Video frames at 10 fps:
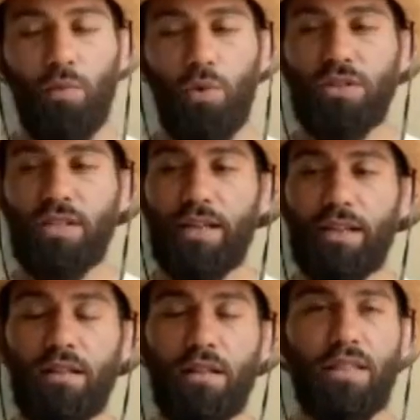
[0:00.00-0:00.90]
well, it's like
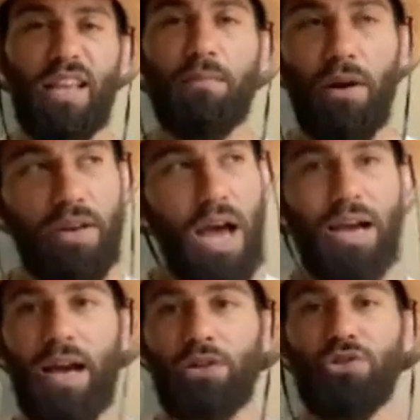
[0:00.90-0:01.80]
the thing about
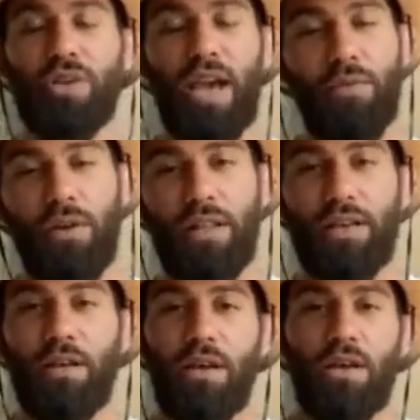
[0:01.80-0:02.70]
knockouts, you can't
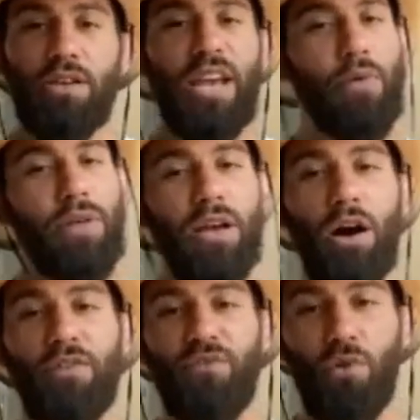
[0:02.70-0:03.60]
really
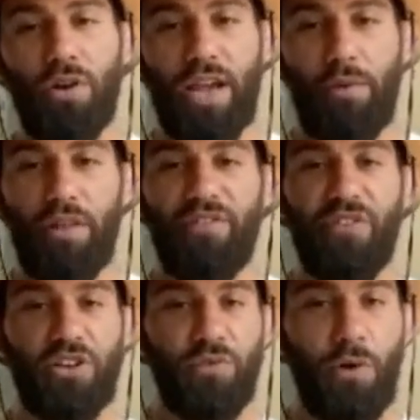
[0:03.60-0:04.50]
hunt for it, can't really
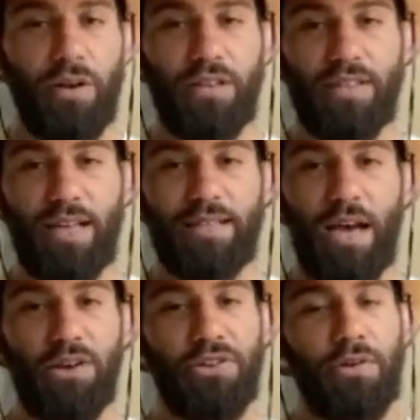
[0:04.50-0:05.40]
fish for it because that's
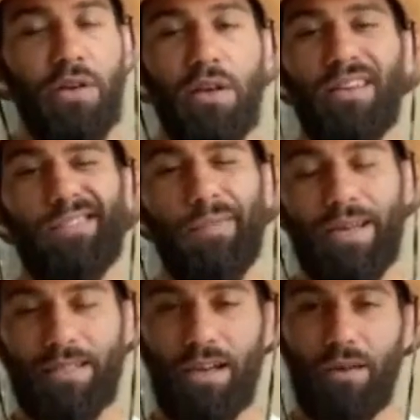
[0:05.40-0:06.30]
how you
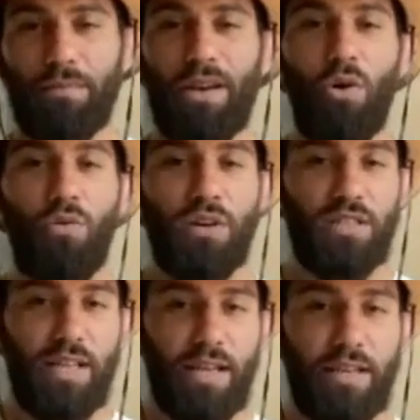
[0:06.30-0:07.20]
mess up, get
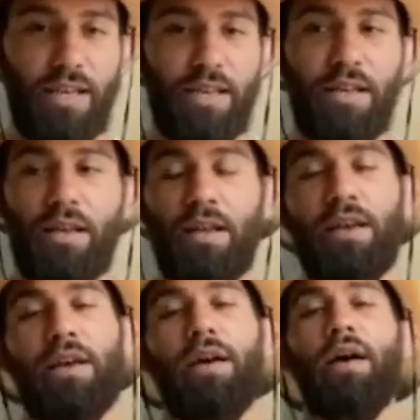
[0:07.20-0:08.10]
overextended.
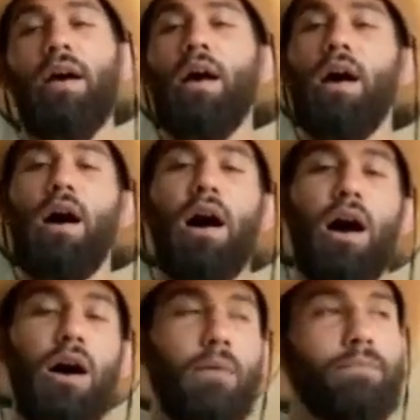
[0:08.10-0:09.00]

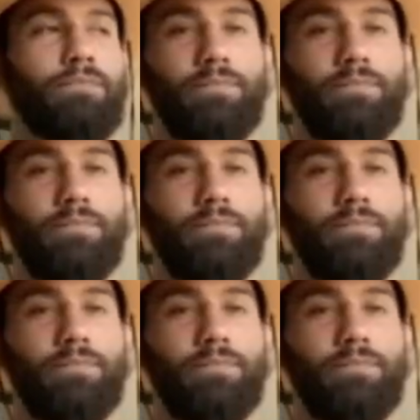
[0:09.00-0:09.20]
Um,